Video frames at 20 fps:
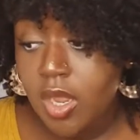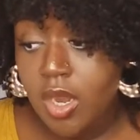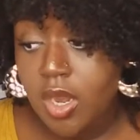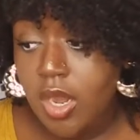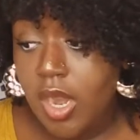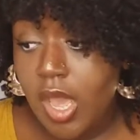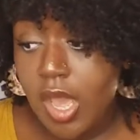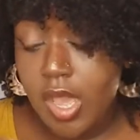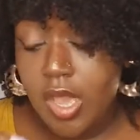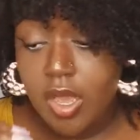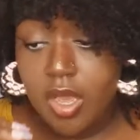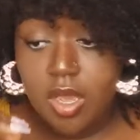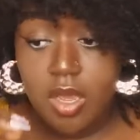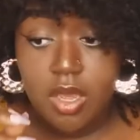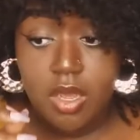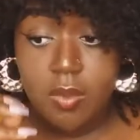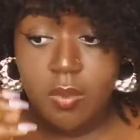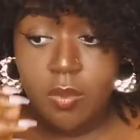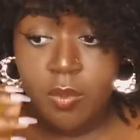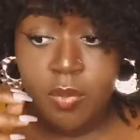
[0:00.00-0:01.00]
like
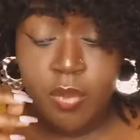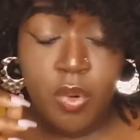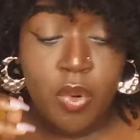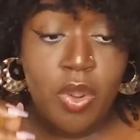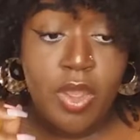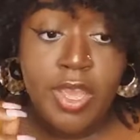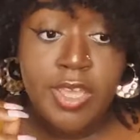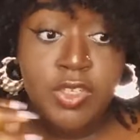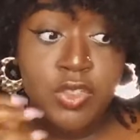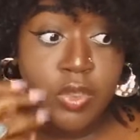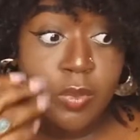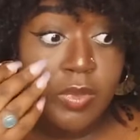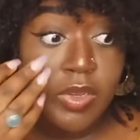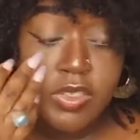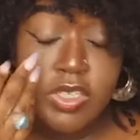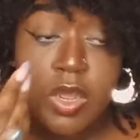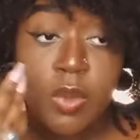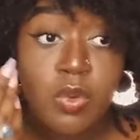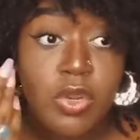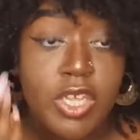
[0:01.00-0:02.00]
boy, and sometimes
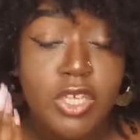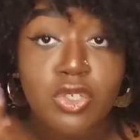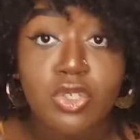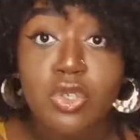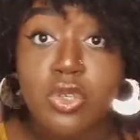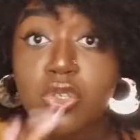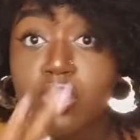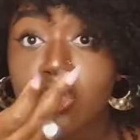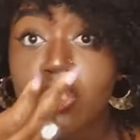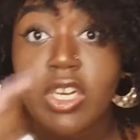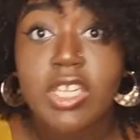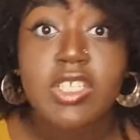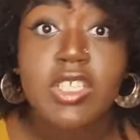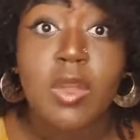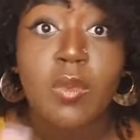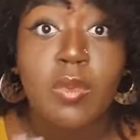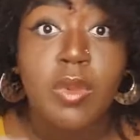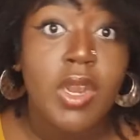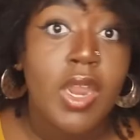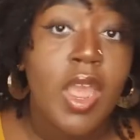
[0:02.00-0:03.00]
I would get so stressed.
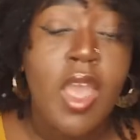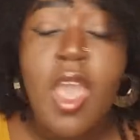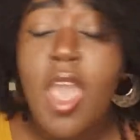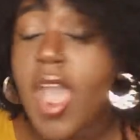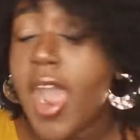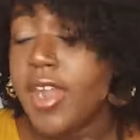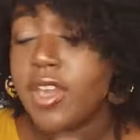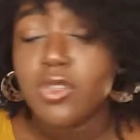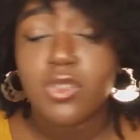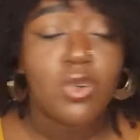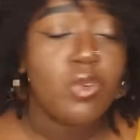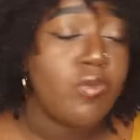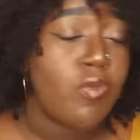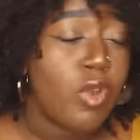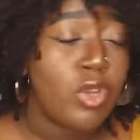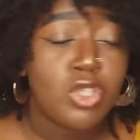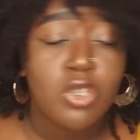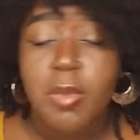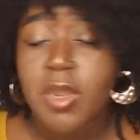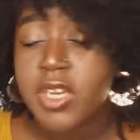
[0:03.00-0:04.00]
I'd be like, I need to look
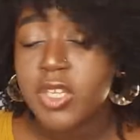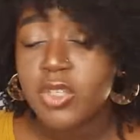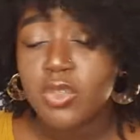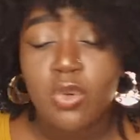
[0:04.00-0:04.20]
for a job.